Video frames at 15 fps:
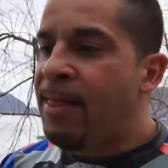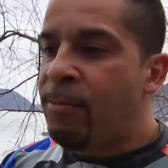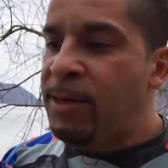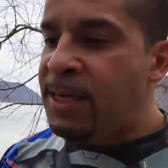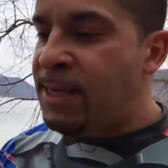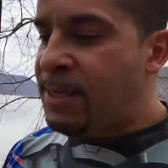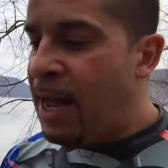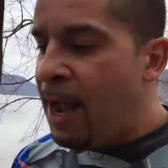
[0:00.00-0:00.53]
that
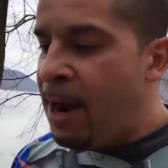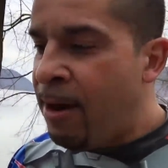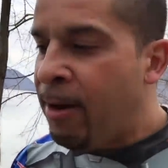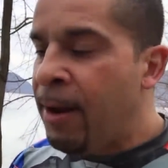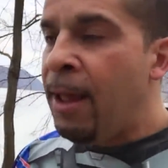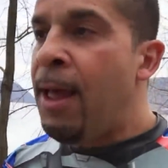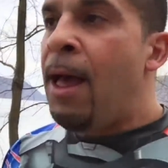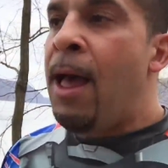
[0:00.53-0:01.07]
we desire,
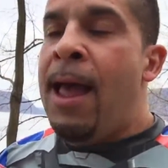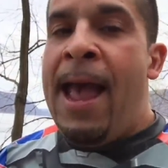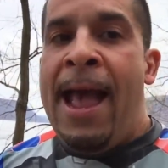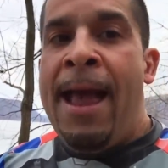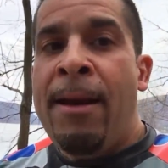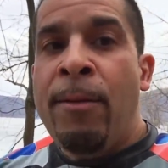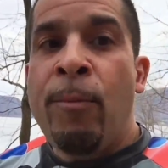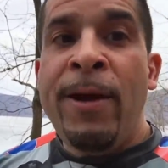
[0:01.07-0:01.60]

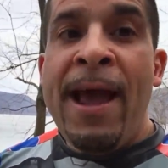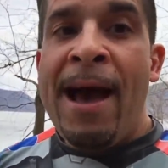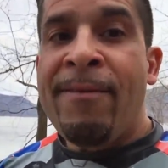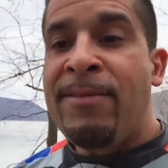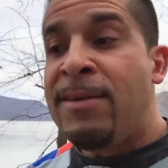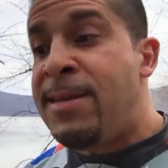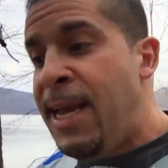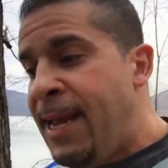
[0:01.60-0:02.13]
and we have
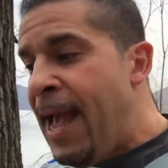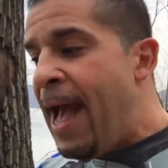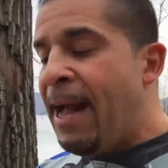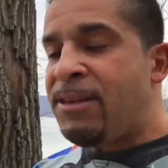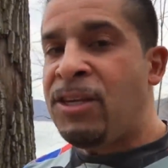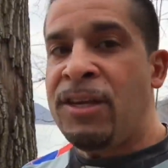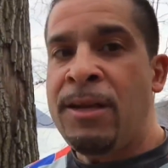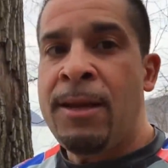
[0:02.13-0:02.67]
to take
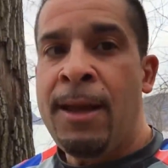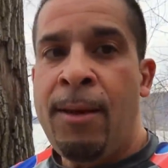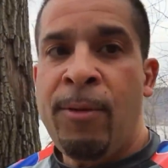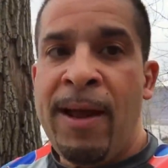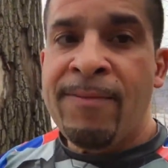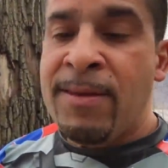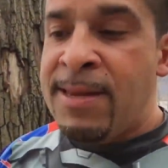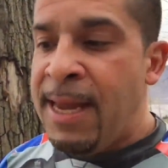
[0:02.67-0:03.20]
action. But we
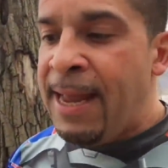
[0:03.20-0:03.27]
have